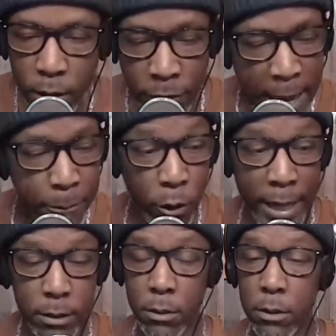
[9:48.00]
That
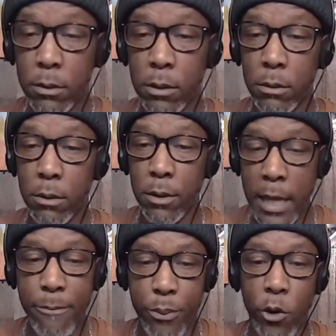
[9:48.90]
point.
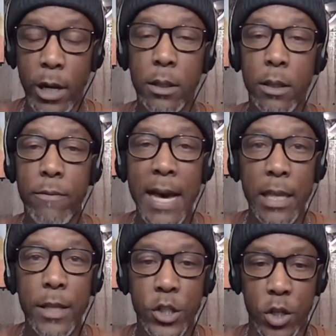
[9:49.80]
That point.
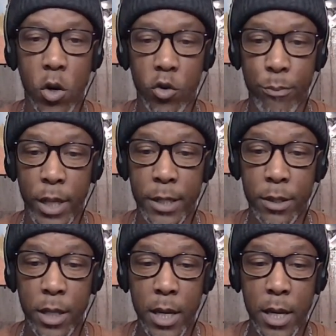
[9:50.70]
Not unless you own the
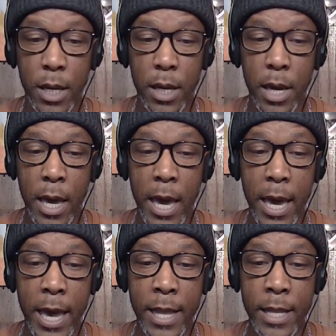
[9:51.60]
place.
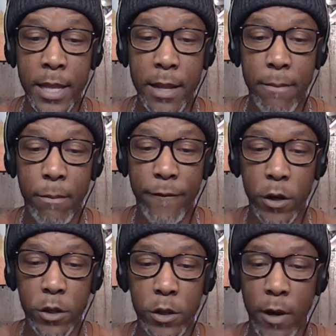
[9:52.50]
And but
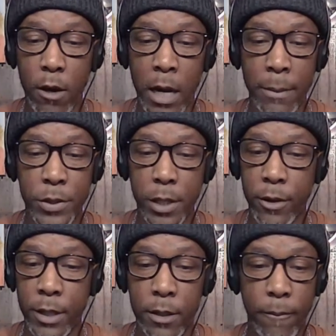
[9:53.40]
first of all, I'm
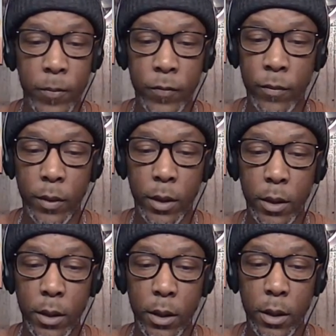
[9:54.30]
serious.
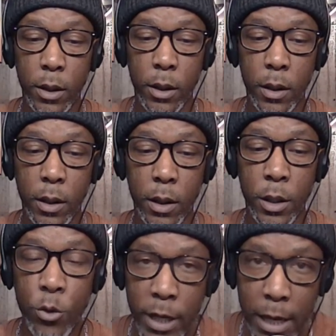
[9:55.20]

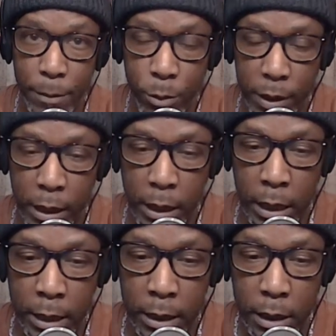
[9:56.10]
You hit me with the
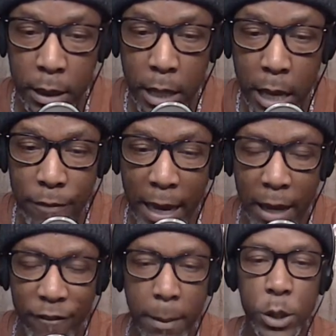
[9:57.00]
gun. Now,
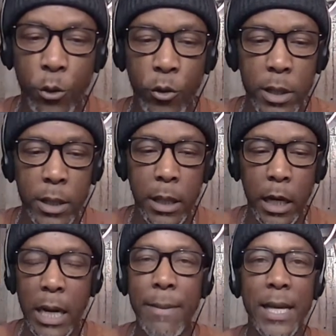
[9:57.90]
if it was a real
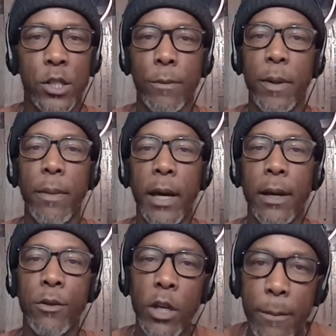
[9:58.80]
gun, I'm not
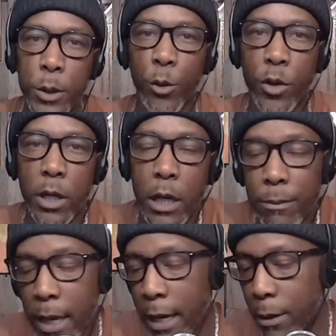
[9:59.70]
Superman. You hit me with the real
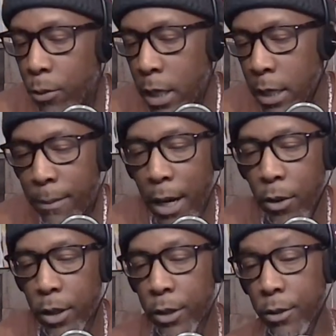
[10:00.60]
gun. Hey, what am I
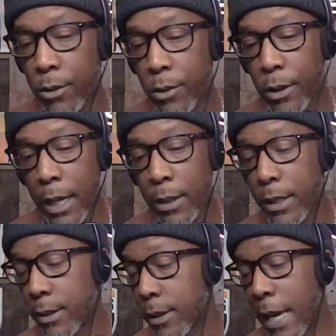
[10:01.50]
gonna do?
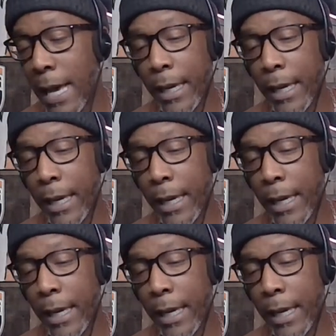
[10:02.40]
Listen, I